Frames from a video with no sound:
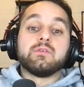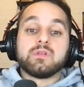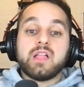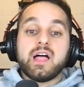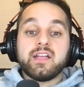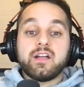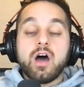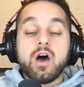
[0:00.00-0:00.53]
They were
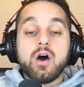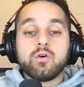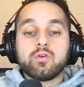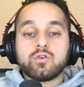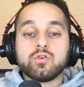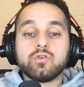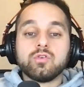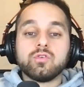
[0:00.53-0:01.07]
like,
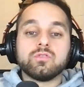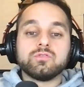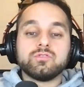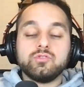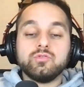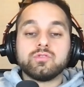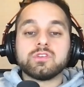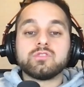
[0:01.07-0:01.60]
oh, cool.
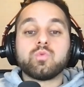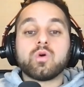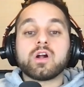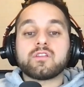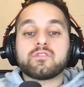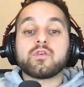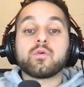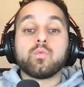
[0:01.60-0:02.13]
You could
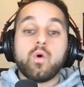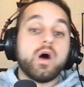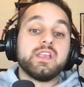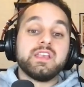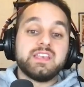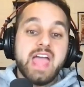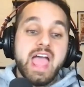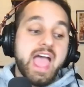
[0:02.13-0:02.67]
work for
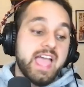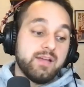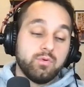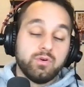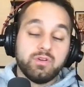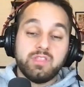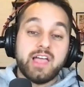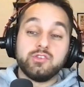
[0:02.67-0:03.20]
one day.
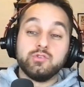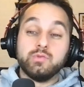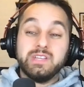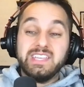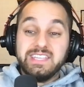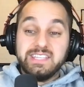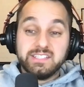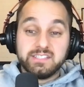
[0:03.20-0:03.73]
We'll let you
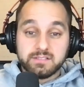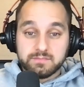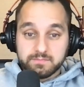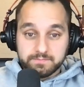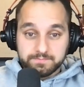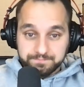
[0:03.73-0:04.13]
eat.